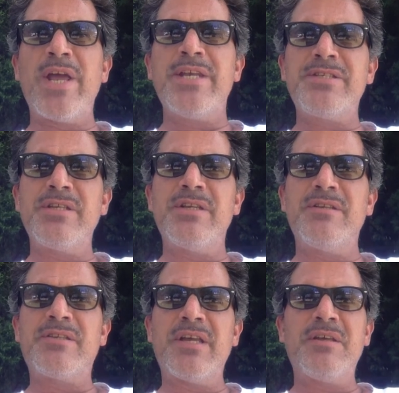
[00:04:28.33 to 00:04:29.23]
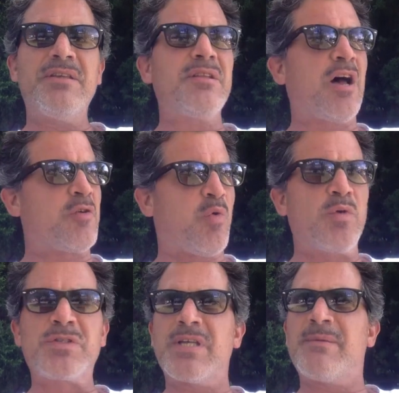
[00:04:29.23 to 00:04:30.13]
is it, I'll
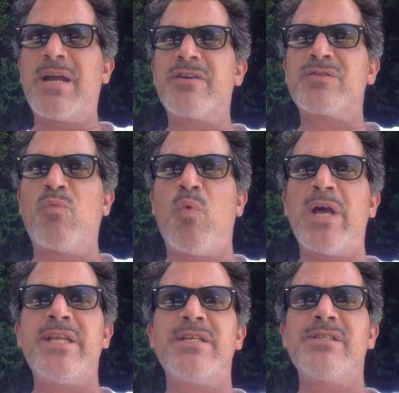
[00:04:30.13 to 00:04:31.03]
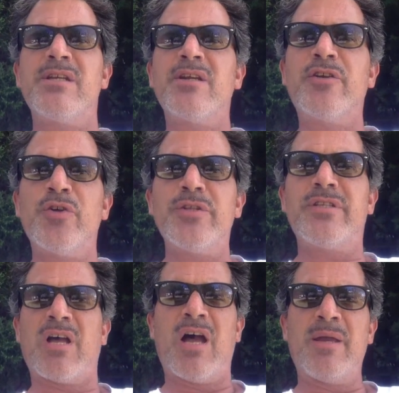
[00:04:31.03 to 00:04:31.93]
quote Sam Harris, when is it a
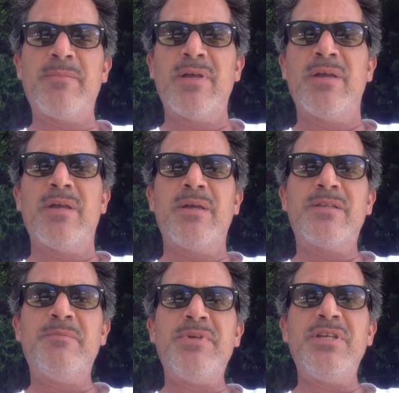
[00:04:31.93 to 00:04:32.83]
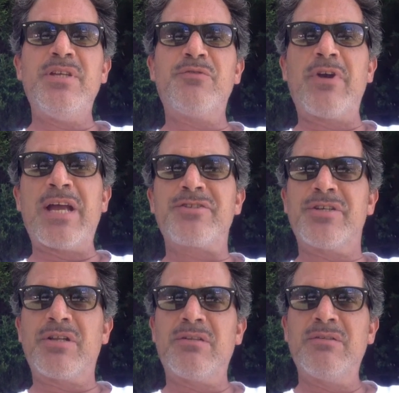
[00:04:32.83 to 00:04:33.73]
good time to be
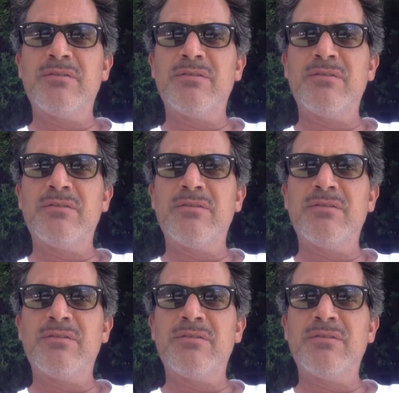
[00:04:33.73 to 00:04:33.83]
irrational?